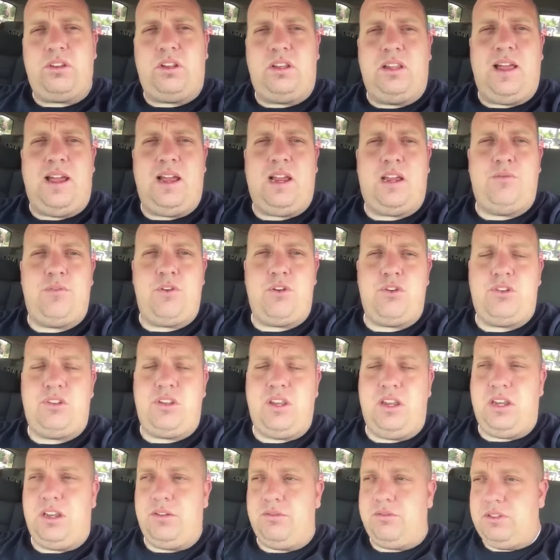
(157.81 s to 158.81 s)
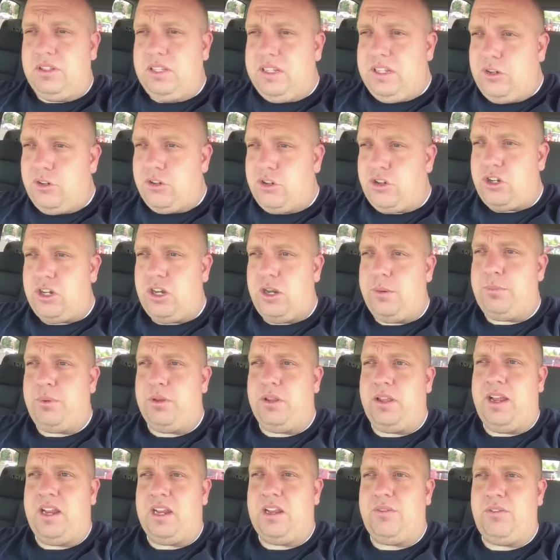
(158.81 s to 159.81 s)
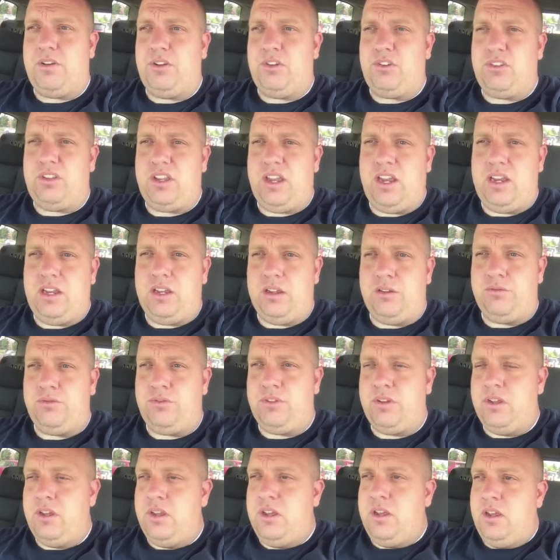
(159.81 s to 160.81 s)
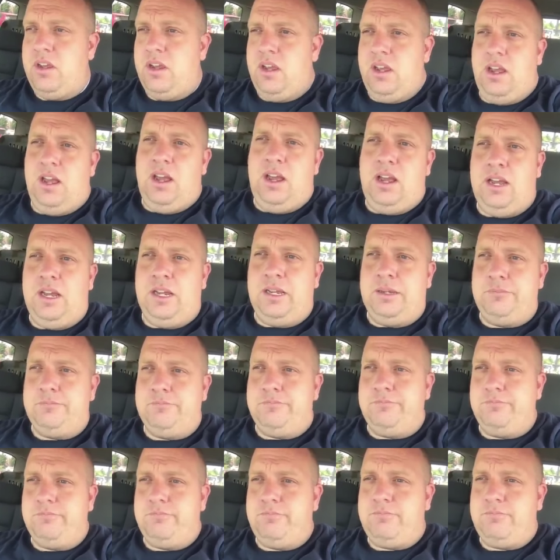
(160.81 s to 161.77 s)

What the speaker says: a lack of understanding of leadership, a lack of understanding of